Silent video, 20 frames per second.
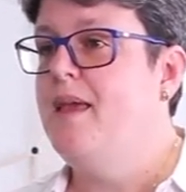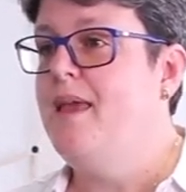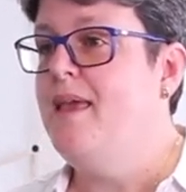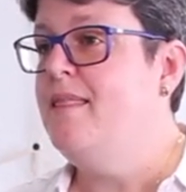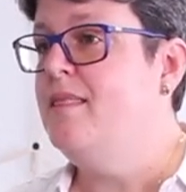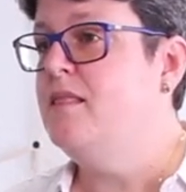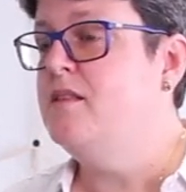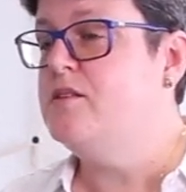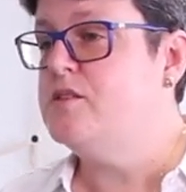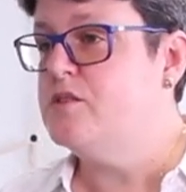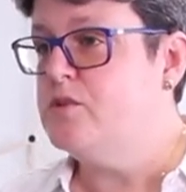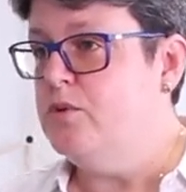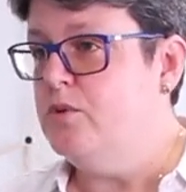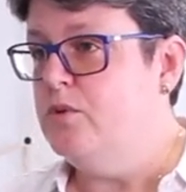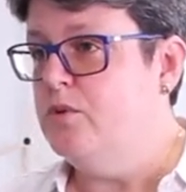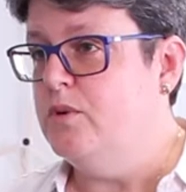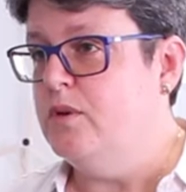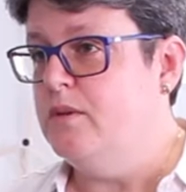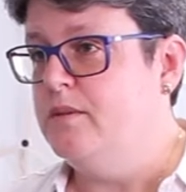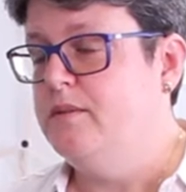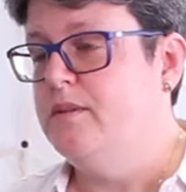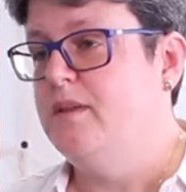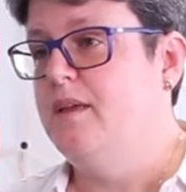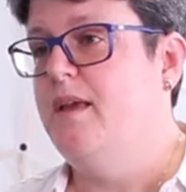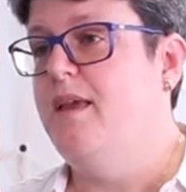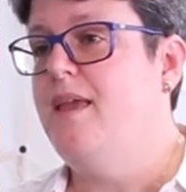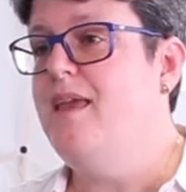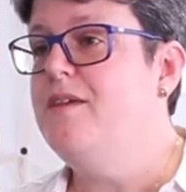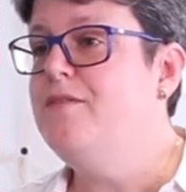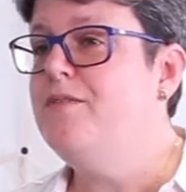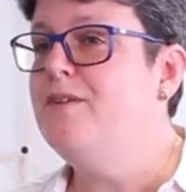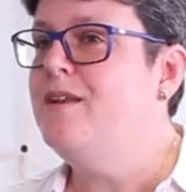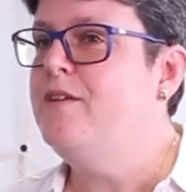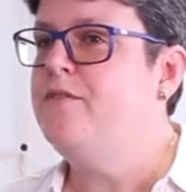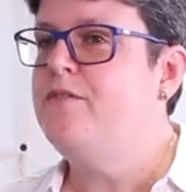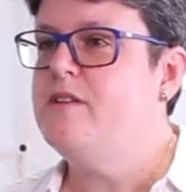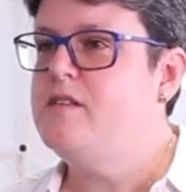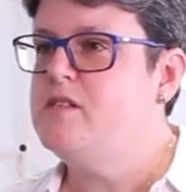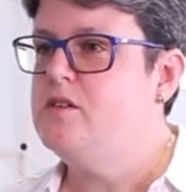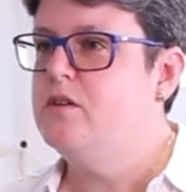In the school, even
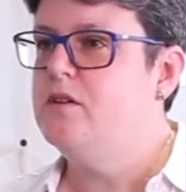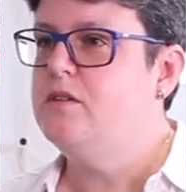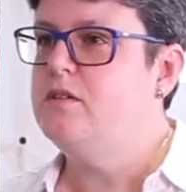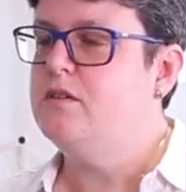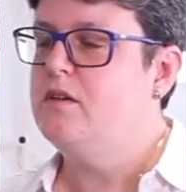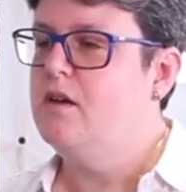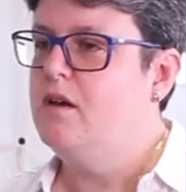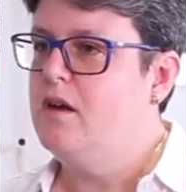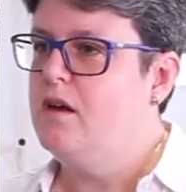if it's not